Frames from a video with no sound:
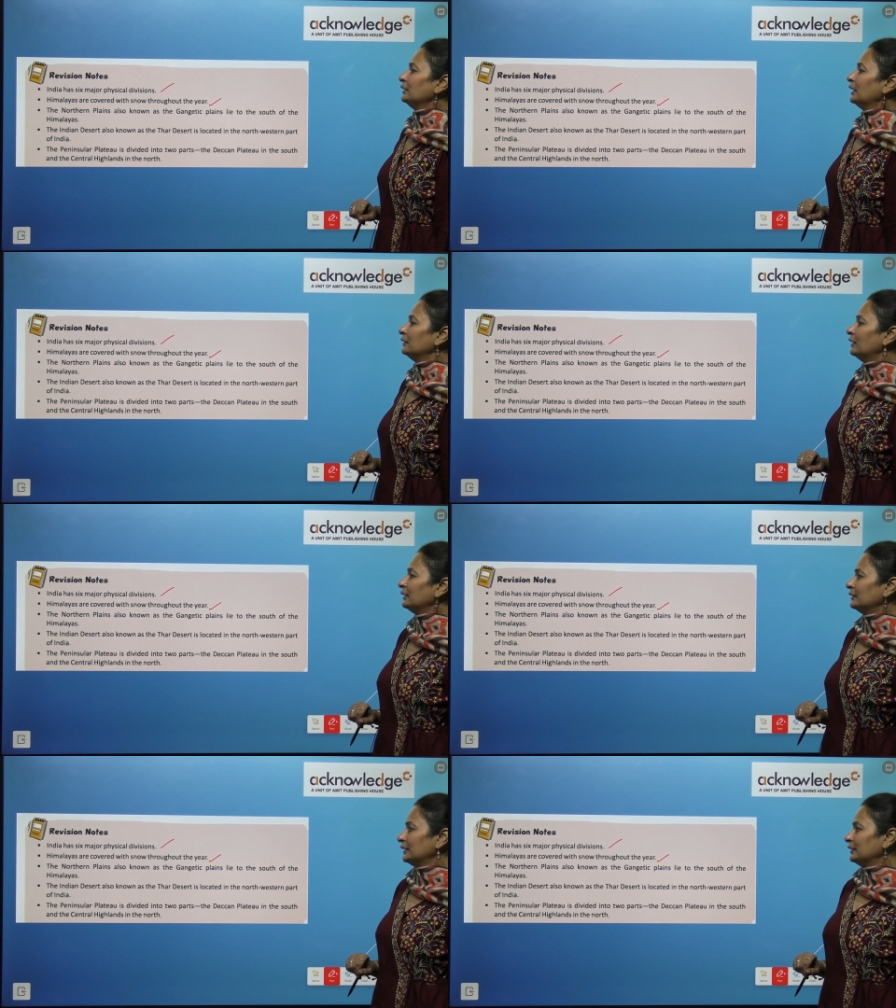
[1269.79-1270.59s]
The
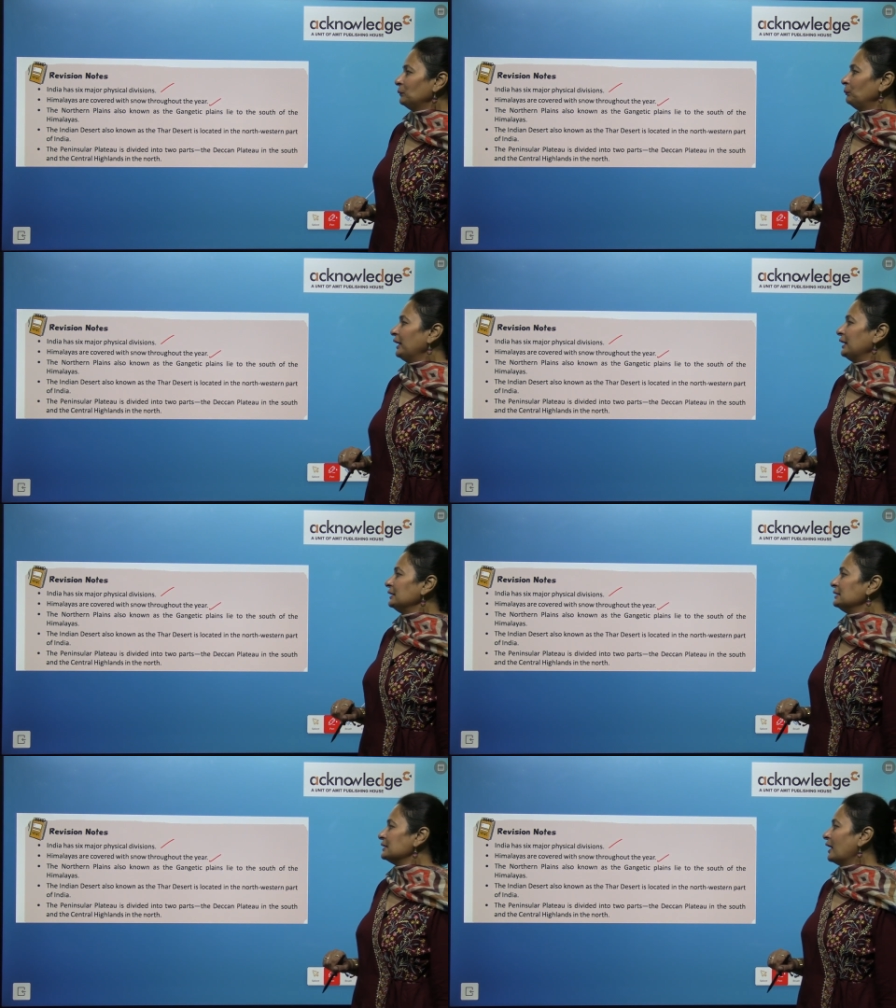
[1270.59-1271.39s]
northern
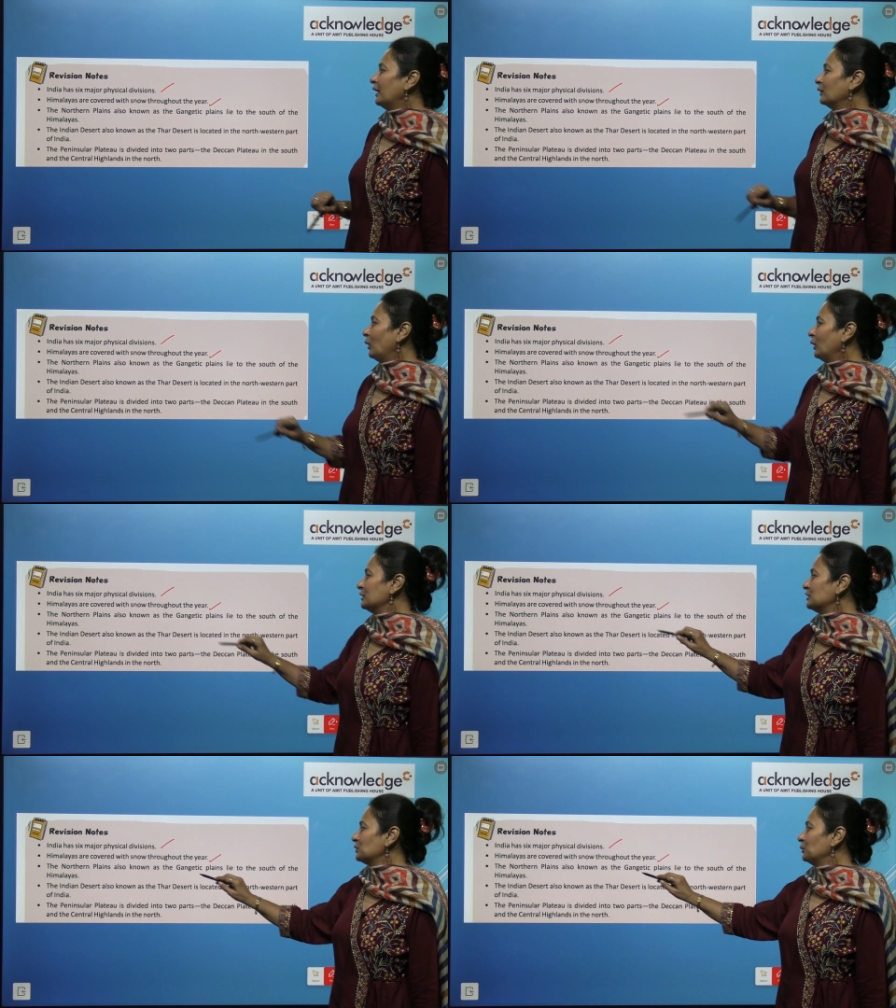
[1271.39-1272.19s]
plains are
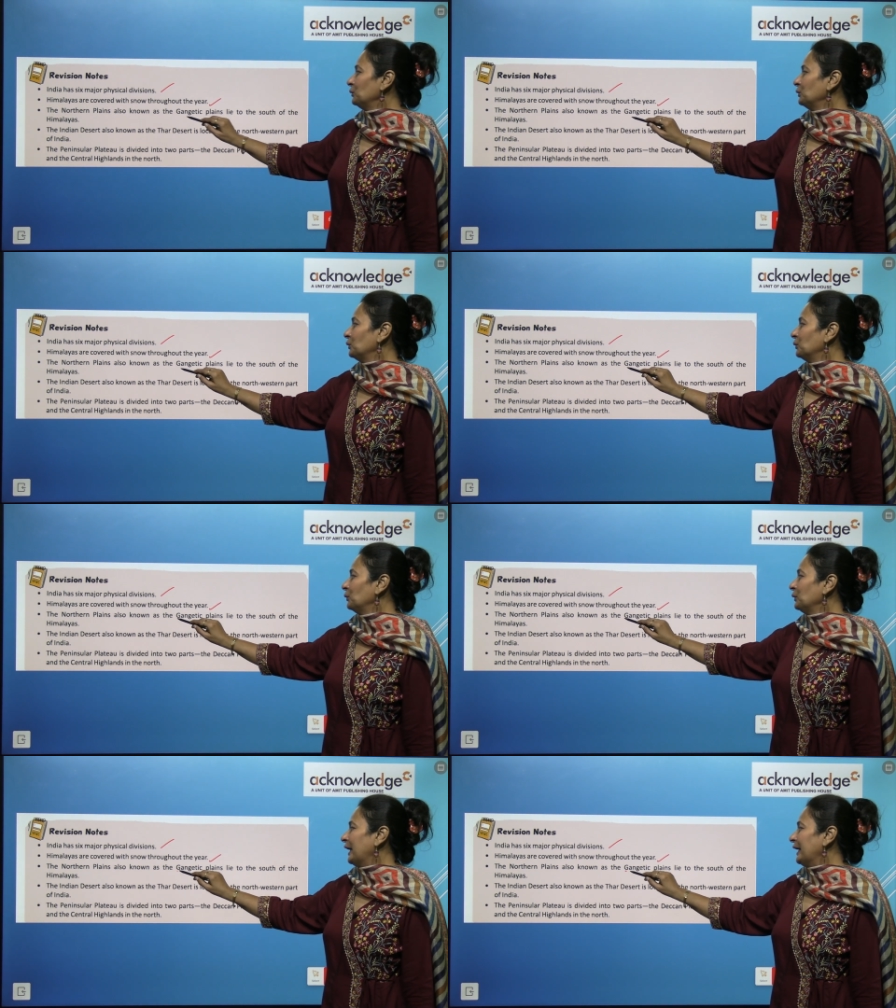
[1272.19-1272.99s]
also
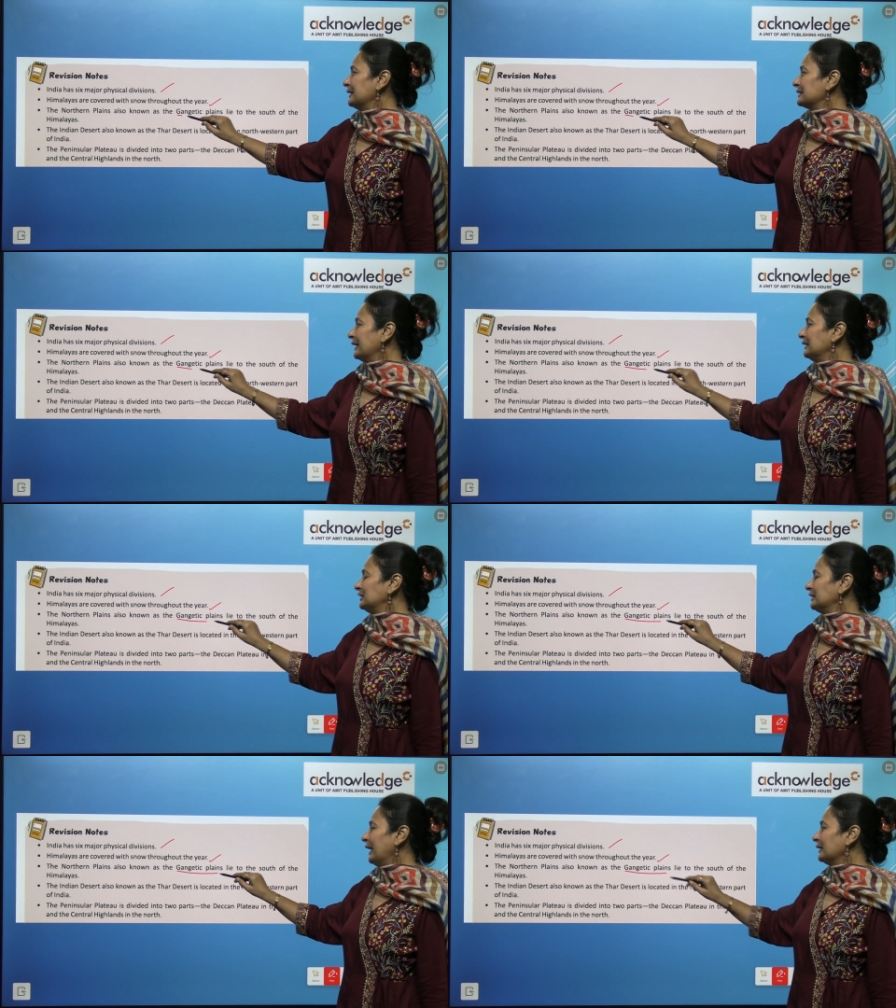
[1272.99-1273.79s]
known as
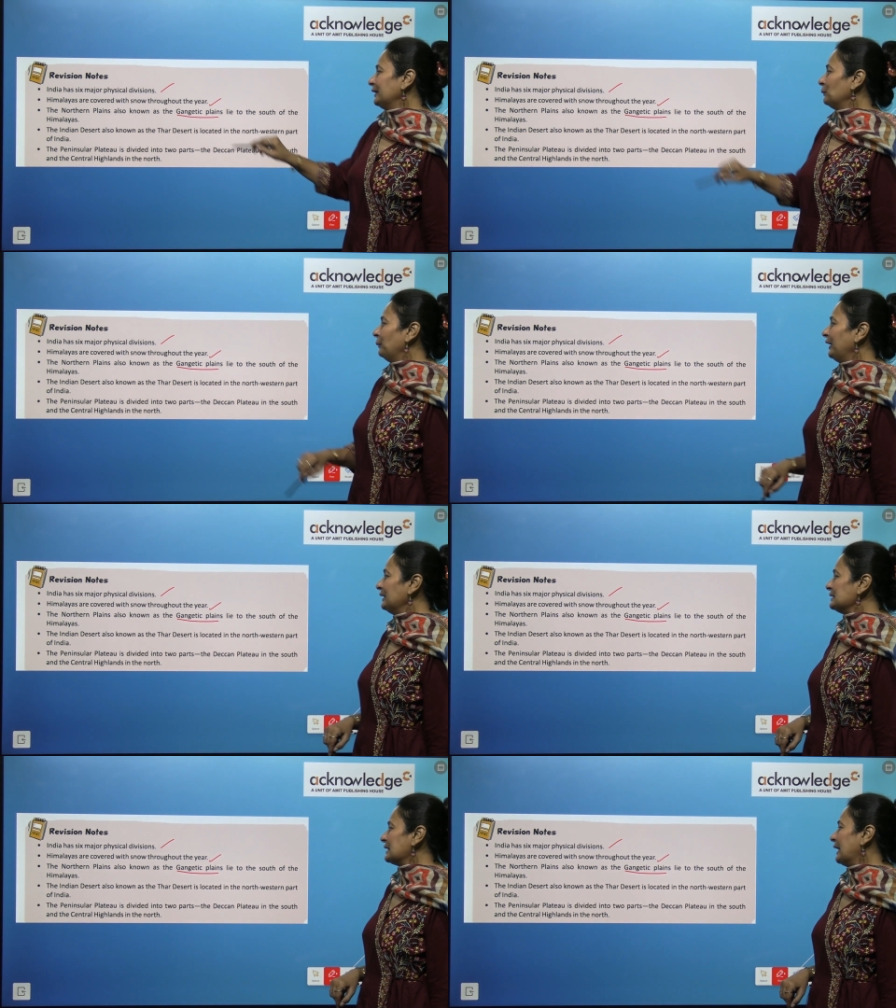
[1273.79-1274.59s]
Gangetic Plains,